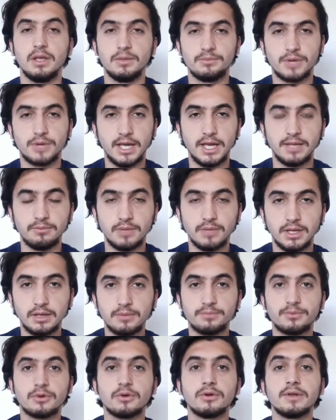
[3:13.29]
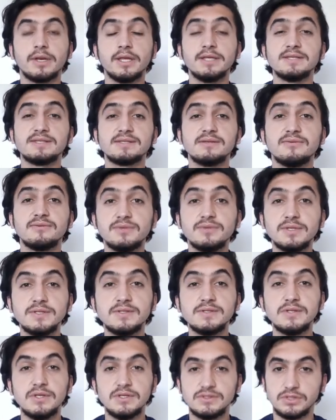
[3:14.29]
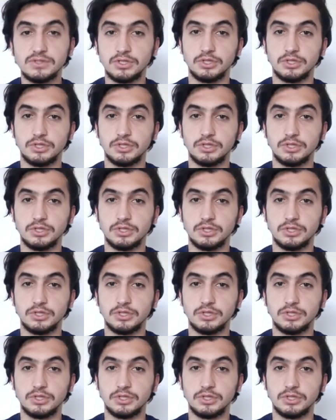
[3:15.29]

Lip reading: primary progressive disease